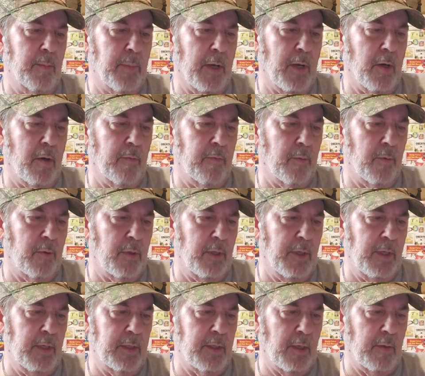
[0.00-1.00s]
powerful,
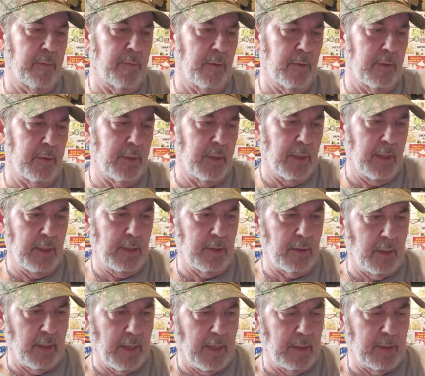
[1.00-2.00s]
clean, tough on
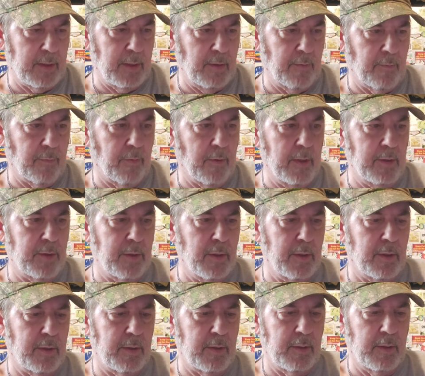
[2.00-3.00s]
stains, lasting
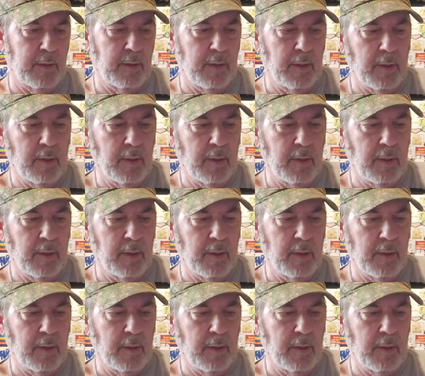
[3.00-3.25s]
freshness,